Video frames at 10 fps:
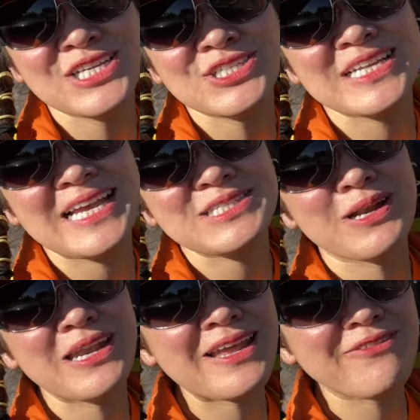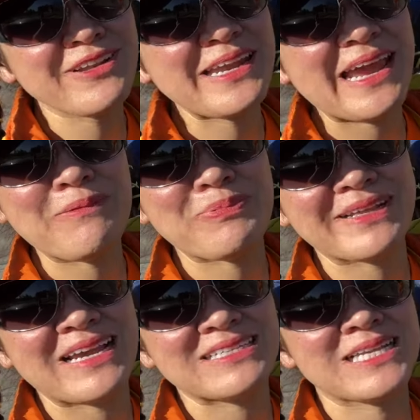Today's a lovely day, but
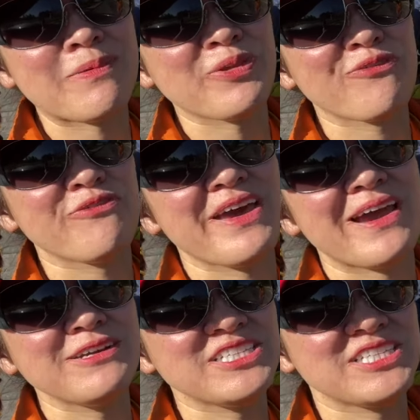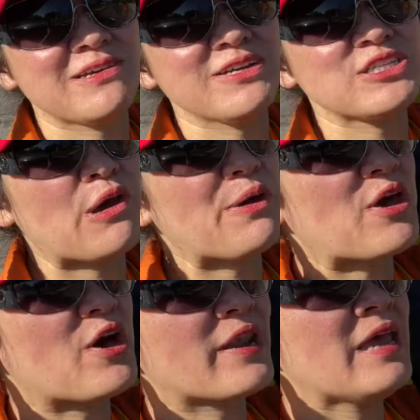there's something very serious going
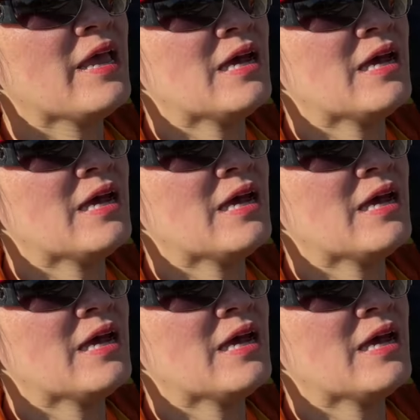on,